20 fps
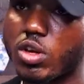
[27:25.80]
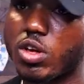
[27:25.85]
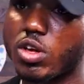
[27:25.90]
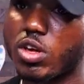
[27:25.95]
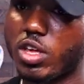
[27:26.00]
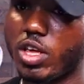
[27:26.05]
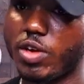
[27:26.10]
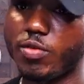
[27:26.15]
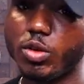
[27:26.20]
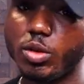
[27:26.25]

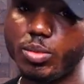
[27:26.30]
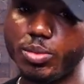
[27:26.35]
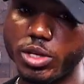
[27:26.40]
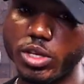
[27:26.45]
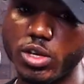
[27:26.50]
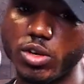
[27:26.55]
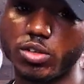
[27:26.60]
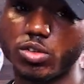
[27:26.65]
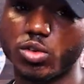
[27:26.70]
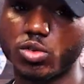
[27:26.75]
even Bill
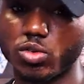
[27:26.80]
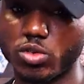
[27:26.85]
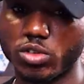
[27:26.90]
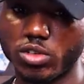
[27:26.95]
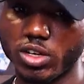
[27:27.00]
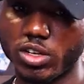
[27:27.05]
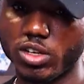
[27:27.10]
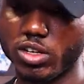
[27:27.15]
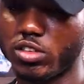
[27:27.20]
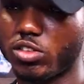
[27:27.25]
Gates also
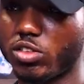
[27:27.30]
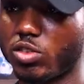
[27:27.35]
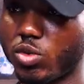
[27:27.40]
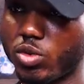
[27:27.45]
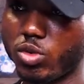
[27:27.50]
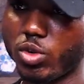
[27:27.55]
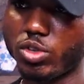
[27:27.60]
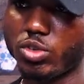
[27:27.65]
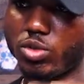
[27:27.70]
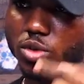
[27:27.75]
said it's not
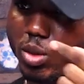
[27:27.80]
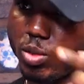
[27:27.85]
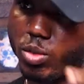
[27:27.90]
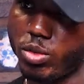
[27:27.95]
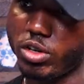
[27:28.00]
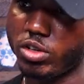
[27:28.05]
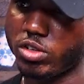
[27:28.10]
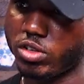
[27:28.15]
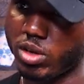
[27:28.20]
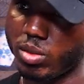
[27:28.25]
going to happen
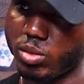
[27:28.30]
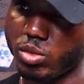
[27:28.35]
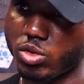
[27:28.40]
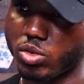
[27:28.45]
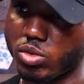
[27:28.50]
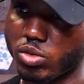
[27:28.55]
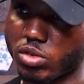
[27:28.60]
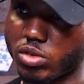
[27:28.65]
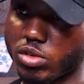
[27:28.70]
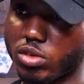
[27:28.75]
anytime
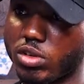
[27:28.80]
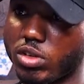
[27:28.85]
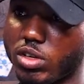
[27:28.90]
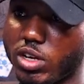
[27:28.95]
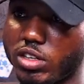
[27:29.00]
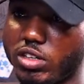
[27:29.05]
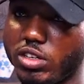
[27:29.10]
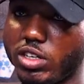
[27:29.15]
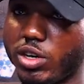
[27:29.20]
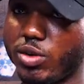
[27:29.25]
soon. I
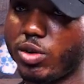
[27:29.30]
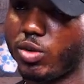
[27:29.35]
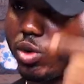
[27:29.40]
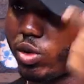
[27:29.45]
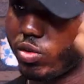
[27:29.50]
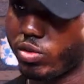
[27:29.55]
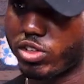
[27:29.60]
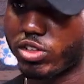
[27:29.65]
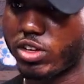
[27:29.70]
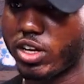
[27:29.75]
think I read one
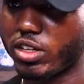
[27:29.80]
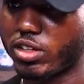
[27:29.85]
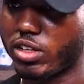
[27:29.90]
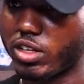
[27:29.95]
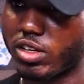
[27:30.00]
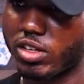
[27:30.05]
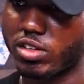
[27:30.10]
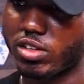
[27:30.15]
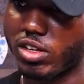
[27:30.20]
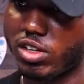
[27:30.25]
of his letters
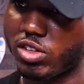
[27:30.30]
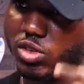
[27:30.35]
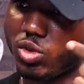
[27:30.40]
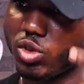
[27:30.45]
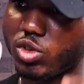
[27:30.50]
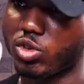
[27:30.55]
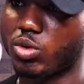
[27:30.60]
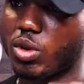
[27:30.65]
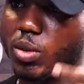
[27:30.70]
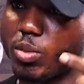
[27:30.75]
that said it's not
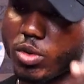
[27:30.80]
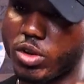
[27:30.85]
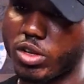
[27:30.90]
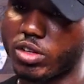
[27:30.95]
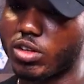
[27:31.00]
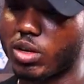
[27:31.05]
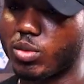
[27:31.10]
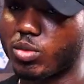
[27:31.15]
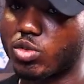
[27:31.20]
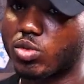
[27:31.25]
going to happen
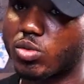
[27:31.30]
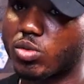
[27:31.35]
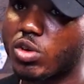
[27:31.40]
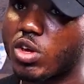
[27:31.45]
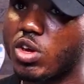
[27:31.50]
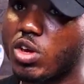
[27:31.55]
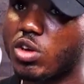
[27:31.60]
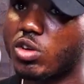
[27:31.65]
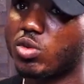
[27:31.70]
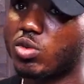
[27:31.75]
anytime soon.
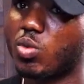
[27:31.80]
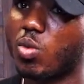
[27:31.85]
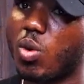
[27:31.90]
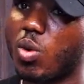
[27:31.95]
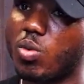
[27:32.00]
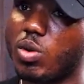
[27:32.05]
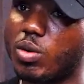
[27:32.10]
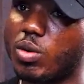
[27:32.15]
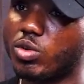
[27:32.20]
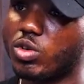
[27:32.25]
So
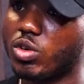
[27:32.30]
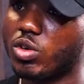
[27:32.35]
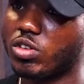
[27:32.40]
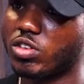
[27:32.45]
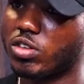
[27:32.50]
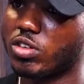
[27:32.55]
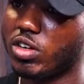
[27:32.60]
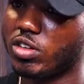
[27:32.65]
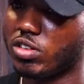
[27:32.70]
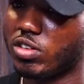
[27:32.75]
what I would just
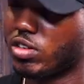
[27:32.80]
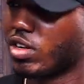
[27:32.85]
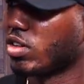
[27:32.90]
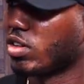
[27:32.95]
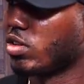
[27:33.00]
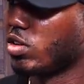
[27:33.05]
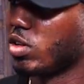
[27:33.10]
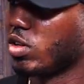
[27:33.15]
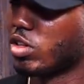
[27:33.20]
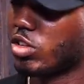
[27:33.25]
say is that
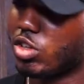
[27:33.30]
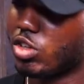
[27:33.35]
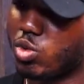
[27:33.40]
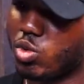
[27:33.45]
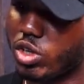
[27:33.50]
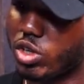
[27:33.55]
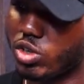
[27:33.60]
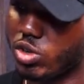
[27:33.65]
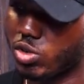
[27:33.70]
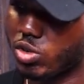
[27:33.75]

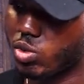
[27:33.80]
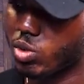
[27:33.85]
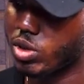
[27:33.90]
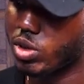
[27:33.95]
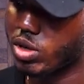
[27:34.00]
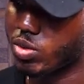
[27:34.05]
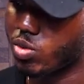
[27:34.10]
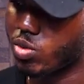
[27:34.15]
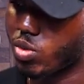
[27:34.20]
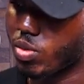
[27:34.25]
situations
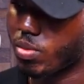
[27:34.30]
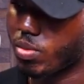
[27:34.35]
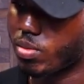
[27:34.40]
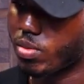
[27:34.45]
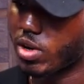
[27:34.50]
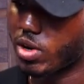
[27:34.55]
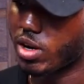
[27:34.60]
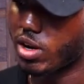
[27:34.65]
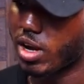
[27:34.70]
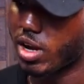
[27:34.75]
we
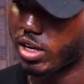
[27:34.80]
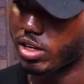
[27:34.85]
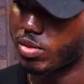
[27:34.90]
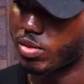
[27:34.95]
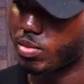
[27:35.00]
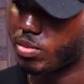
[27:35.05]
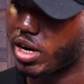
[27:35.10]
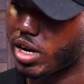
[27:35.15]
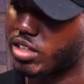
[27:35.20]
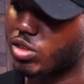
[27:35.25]
like
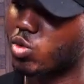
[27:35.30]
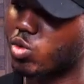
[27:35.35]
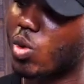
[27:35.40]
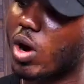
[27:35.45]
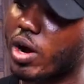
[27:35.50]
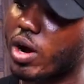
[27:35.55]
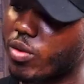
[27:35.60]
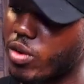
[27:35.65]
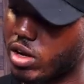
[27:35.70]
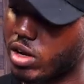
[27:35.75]
might
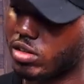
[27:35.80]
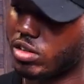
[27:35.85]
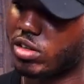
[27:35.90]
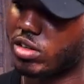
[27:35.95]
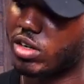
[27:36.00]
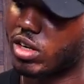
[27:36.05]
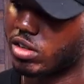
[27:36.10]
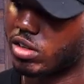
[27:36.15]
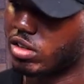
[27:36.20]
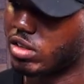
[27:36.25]
warrant
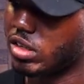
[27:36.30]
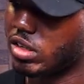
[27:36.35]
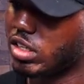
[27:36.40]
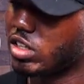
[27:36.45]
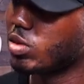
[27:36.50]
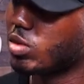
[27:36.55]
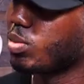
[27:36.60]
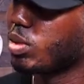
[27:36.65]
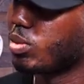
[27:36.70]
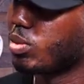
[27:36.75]
that
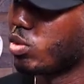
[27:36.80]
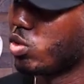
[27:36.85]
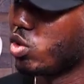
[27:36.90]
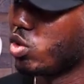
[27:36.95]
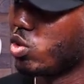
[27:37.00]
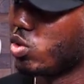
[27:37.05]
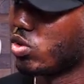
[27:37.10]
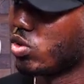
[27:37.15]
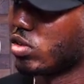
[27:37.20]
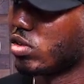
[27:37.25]
these people
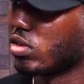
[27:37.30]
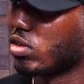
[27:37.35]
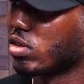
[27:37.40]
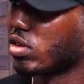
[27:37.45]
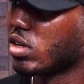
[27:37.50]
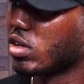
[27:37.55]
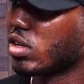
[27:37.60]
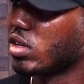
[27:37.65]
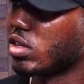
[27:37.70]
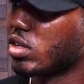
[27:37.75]
uses
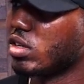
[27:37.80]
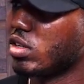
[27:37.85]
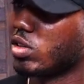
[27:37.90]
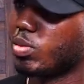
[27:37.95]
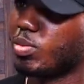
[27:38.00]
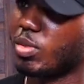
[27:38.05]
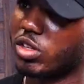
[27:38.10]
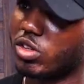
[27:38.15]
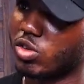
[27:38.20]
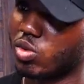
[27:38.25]
this
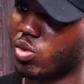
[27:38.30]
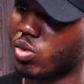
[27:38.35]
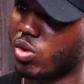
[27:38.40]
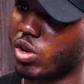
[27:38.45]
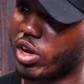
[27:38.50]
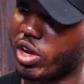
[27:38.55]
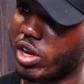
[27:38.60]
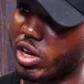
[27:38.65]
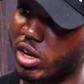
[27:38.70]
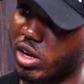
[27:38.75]
particular
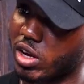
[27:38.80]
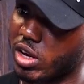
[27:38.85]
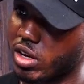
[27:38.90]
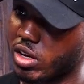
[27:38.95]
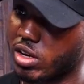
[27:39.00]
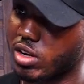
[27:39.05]
AI.